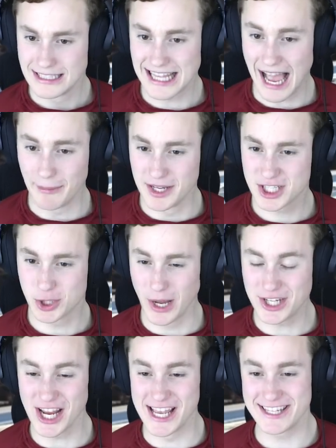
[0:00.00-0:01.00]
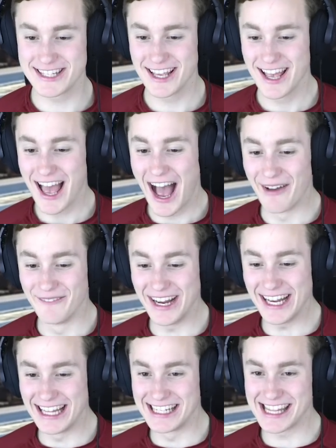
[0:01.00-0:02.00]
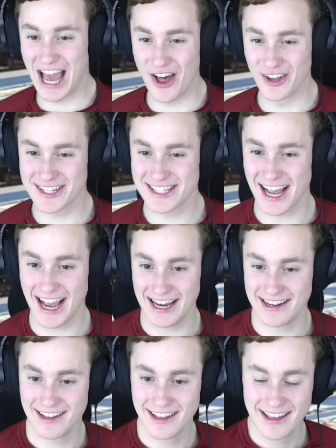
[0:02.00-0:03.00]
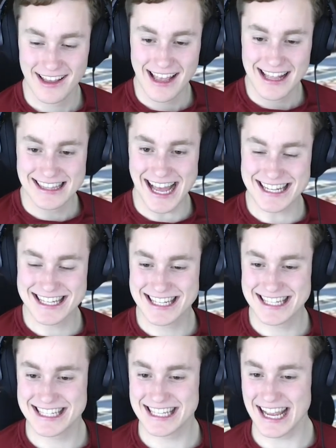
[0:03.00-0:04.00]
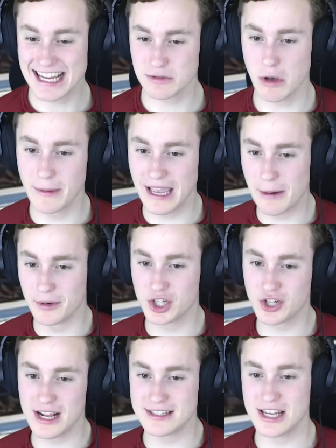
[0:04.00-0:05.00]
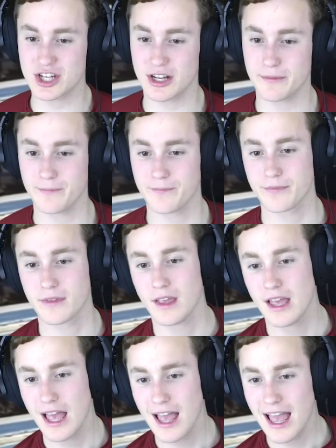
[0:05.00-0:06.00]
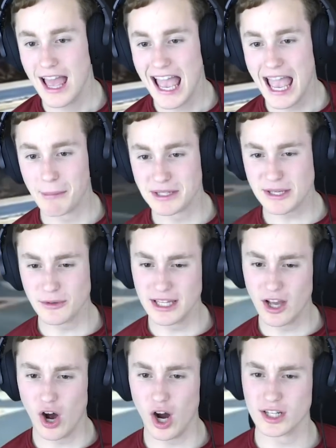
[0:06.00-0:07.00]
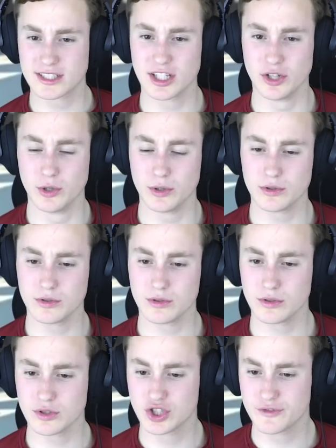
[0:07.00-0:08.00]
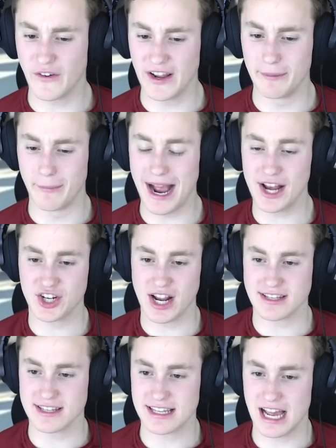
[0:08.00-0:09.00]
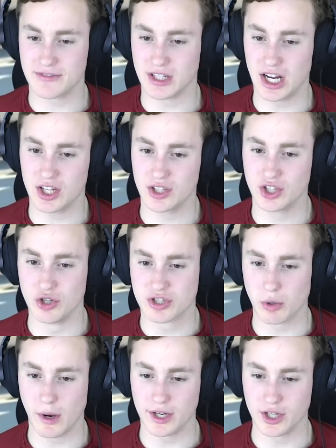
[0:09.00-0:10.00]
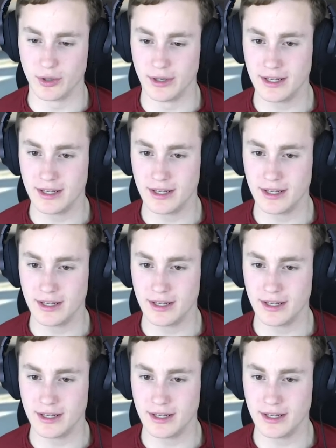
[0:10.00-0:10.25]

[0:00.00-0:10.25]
Damn, he switches immediately to the other side. That's sick as well, being able to transition. It must be really hard to fight a match against this guy if you're not used to what you're doing.